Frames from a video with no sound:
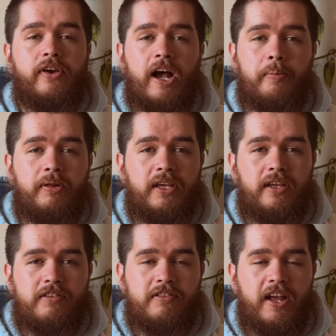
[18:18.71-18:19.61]
couple of
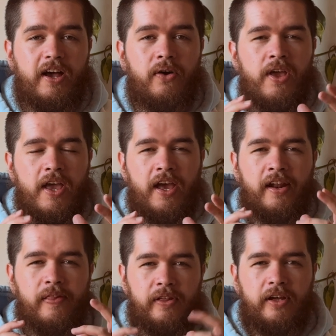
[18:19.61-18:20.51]
years now, and
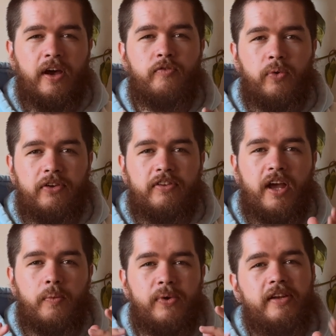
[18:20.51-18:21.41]
I think I've worked
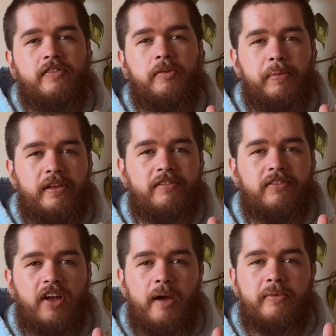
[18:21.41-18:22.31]
out when is the best
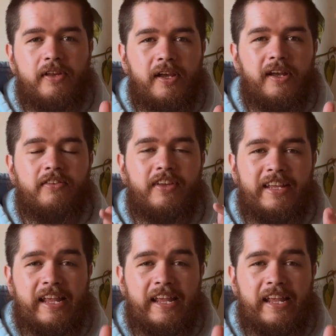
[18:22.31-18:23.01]
time of the year to